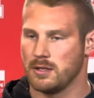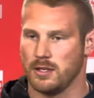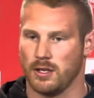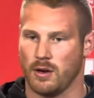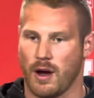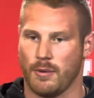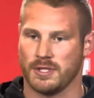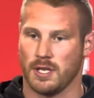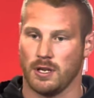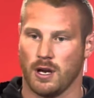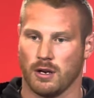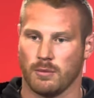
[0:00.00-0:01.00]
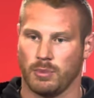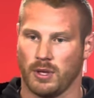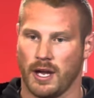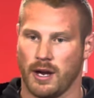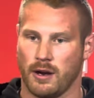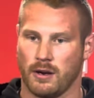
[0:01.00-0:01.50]
you know, I was a younger
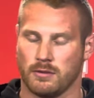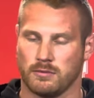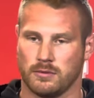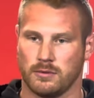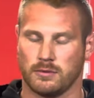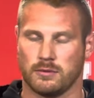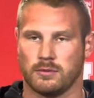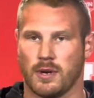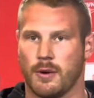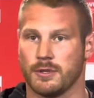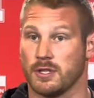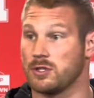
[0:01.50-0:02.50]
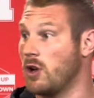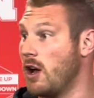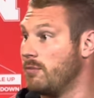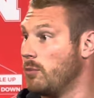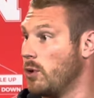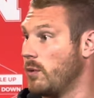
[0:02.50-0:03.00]
player. I was a
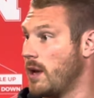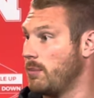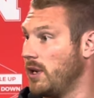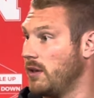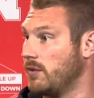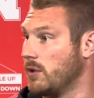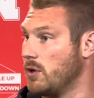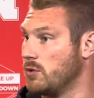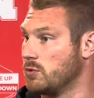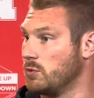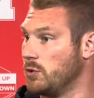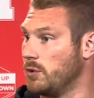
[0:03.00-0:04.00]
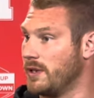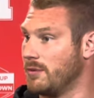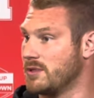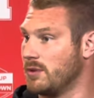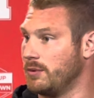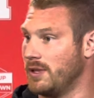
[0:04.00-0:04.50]
sophomore when I played for Coach Rule, and it
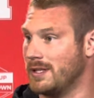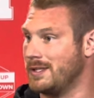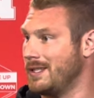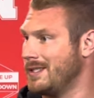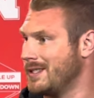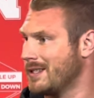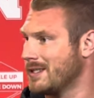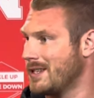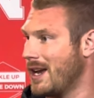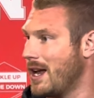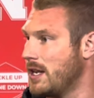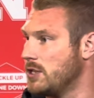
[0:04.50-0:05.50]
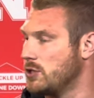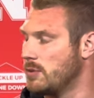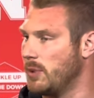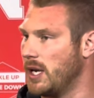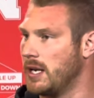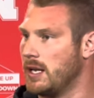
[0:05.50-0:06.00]
was only a season because I got injured,
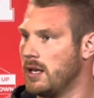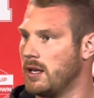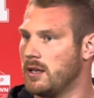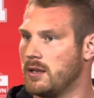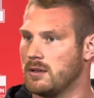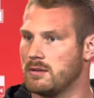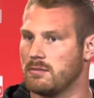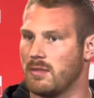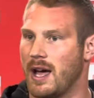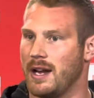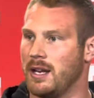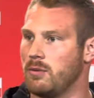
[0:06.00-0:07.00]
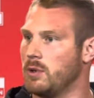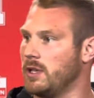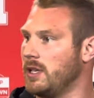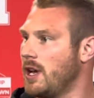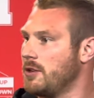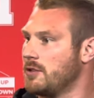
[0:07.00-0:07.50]
but I didn't
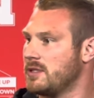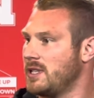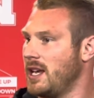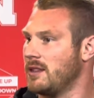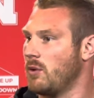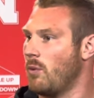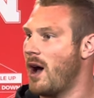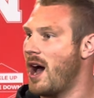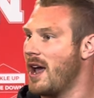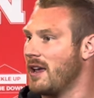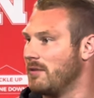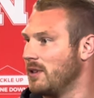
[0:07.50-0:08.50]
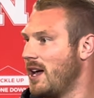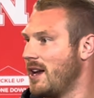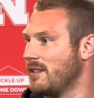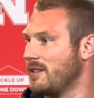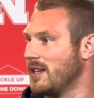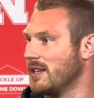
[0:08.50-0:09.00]
really understand the why of a lot
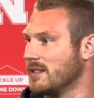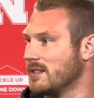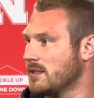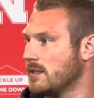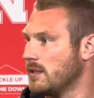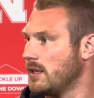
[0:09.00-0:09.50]
of things.